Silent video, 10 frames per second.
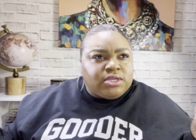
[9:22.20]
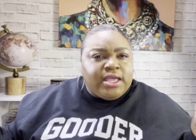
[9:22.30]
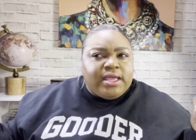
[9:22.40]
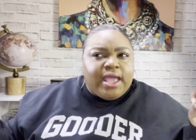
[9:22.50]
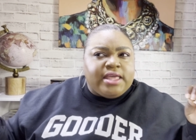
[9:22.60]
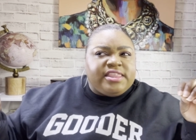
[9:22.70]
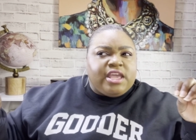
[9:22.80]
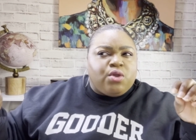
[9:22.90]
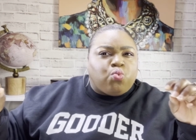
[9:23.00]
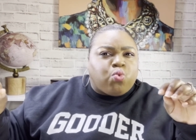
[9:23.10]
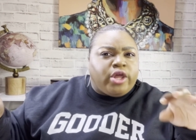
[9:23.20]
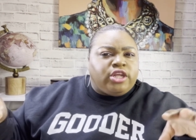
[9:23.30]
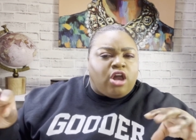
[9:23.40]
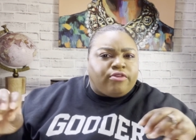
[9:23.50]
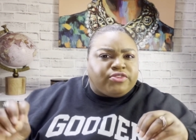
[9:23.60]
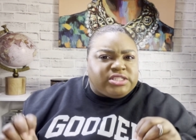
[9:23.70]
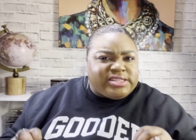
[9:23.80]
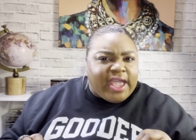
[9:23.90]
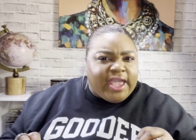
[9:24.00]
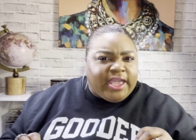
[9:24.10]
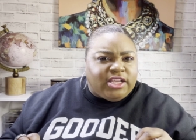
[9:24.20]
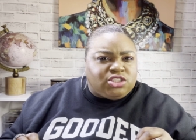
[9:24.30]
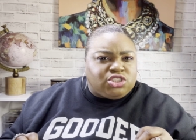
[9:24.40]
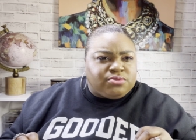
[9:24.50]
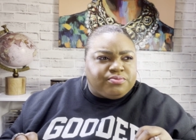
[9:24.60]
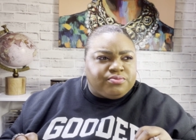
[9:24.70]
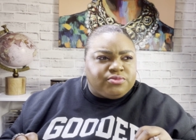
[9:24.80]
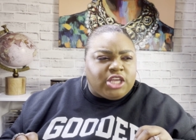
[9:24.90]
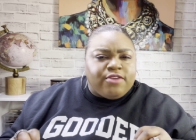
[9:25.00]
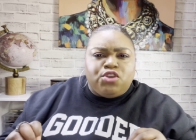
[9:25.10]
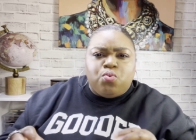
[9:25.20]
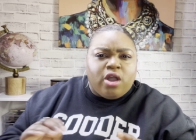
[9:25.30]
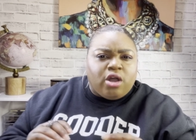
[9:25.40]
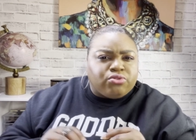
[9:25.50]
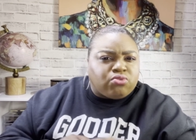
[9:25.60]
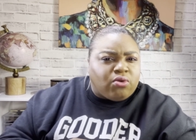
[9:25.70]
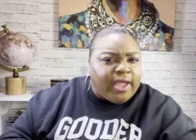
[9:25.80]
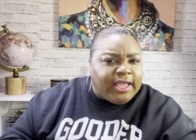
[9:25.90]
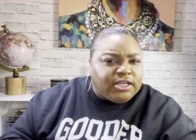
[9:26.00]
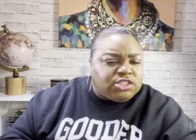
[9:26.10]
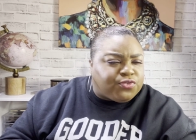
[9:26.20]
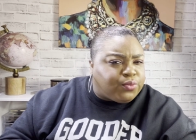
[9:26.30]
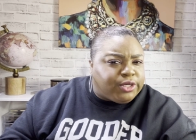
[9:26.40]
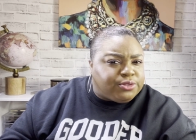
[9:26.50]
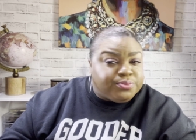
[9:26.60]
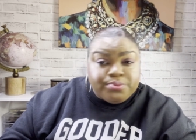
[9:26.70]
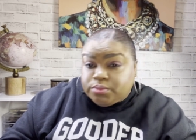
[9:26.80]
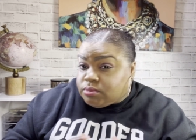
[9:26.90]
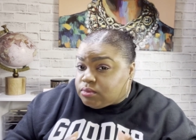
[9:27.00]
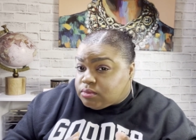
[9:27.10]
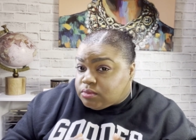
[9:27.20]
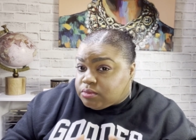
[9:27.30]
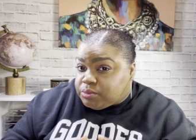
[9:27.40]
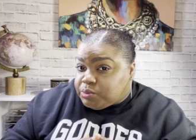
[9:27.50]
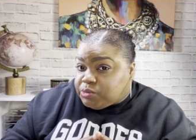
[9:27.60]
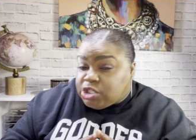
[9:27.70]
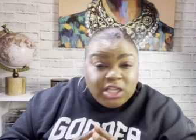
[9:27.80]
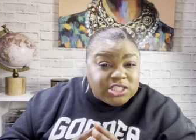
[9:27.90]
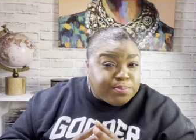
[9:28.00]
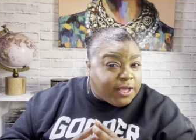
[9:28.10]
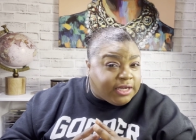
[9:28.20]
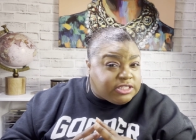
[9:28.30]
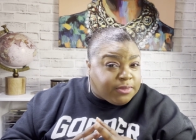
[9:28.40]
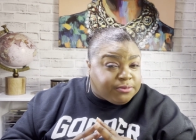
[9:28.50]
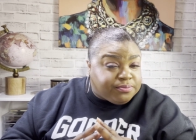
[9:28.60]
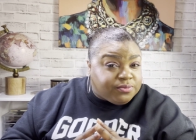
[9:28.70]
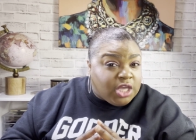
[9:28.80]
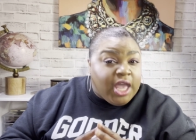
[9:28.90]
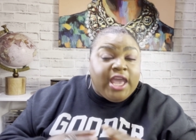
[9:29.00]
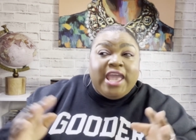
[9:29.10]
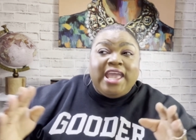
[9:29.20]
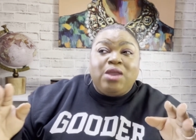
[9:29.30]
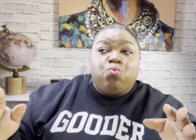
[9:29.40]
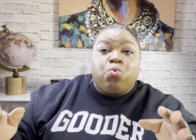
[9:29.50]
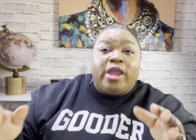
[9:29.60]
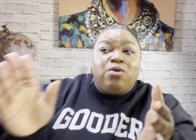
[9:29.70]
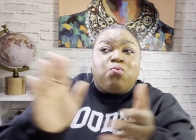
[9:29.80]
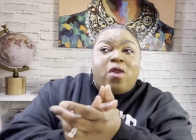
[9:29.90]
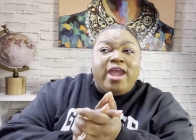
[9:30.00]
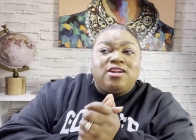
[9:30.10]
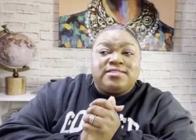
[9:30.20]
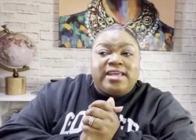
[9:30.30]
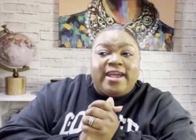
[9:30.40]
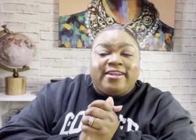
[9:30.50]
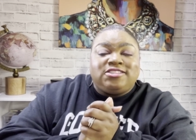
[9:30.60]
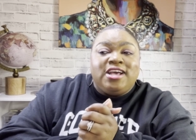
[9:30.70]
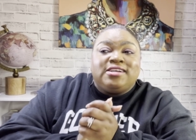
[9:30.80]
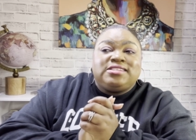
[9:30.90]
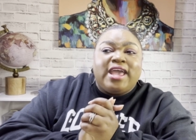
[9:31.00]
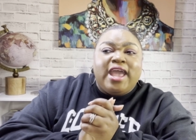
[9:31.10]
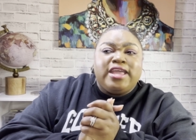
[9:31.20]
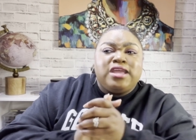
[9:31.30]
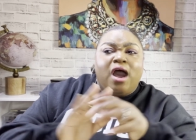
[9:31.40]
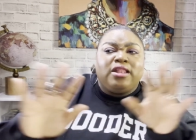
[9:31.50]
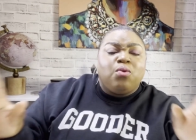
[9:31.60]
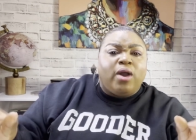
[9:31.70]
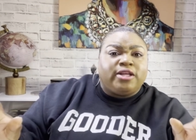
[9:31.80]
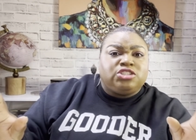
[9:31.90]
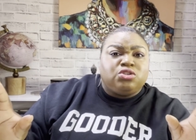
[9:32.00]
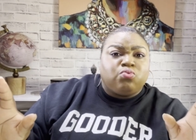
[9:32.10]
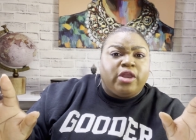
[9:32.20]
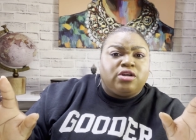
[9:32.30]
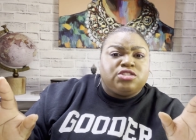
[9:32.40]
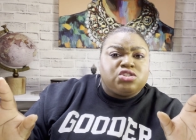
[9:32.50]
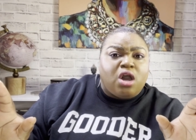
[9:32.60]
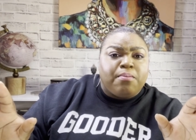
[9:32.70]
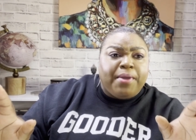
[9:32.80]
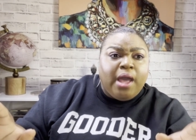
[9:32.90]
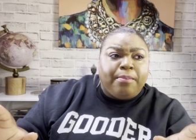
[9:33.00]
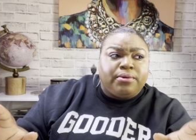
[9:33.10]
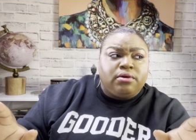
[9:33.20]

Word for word: and then running off the stage if you weren't gonna throw hands for real. Y'all explain that to me. He he ran off stage, said y'all ain't watching the real salt and pepper,